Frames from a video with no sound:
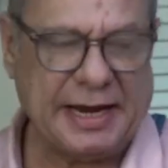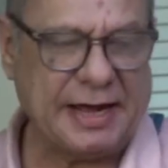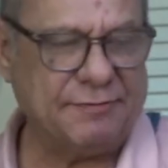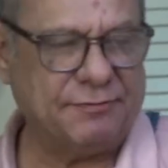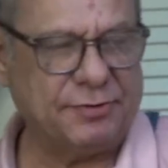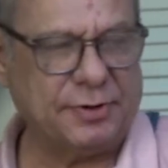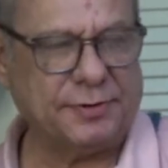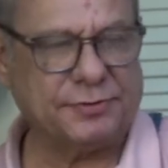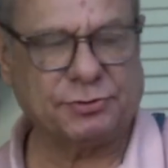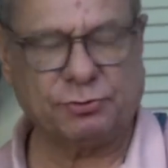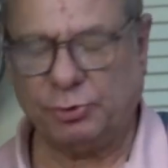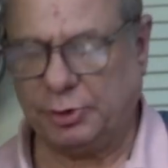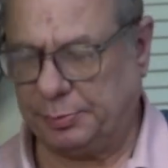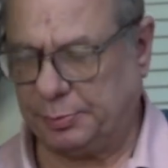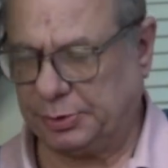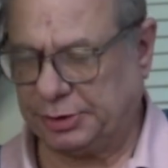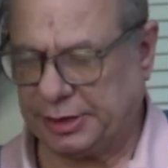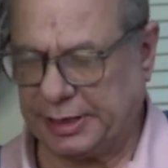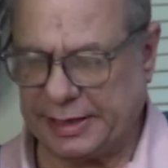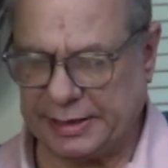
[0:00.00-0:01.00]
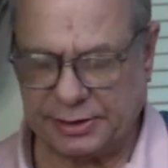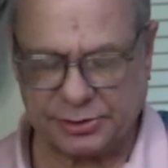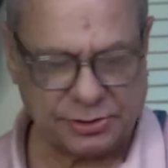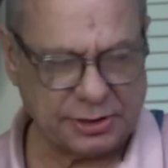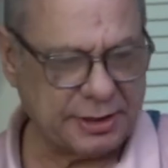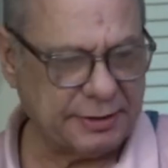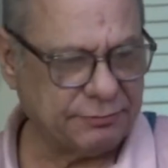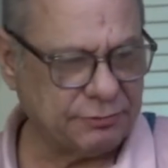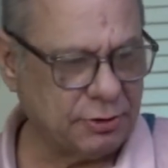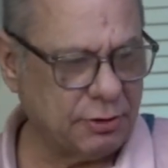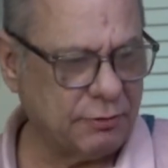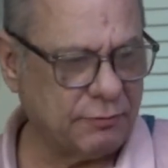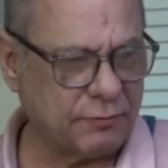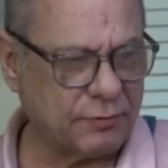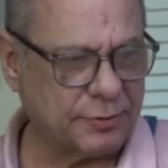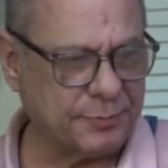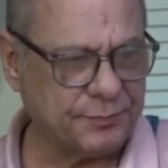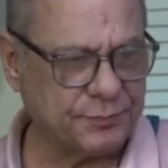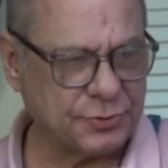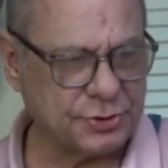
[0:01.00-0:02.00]
have enough sweet potatoes left
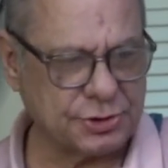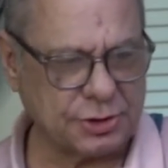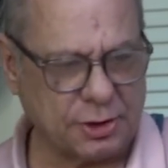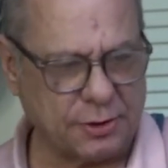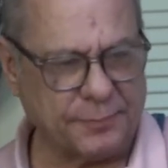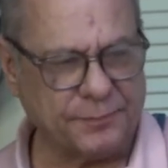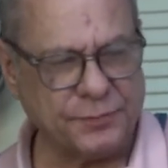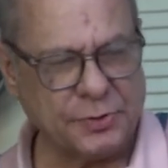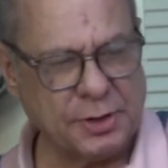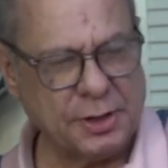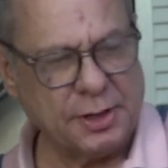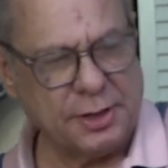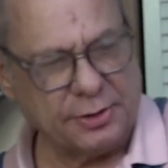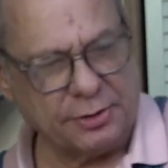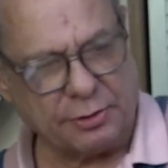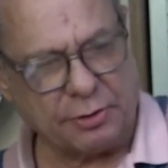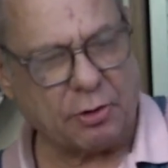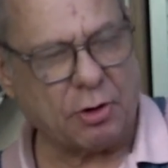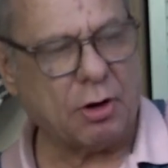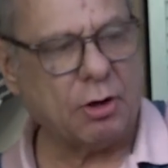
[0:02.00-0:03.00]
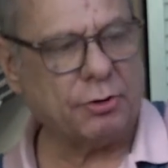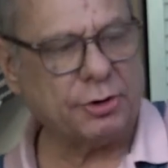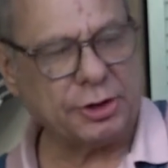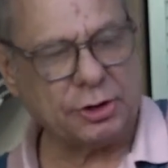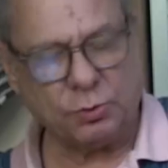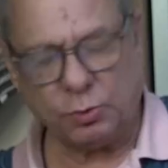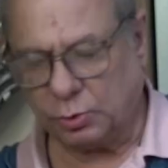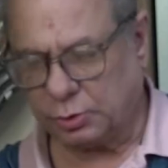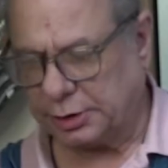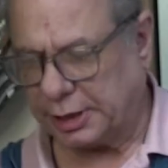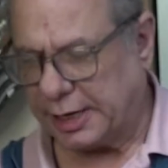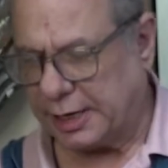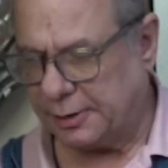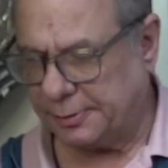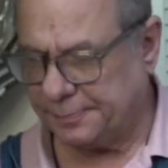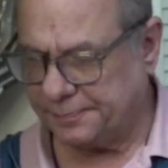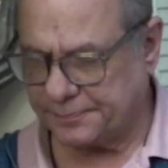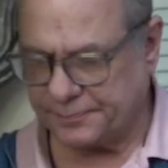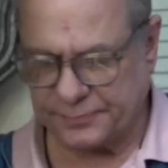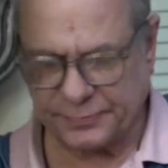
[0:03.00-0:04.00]
over. So they're all equal now.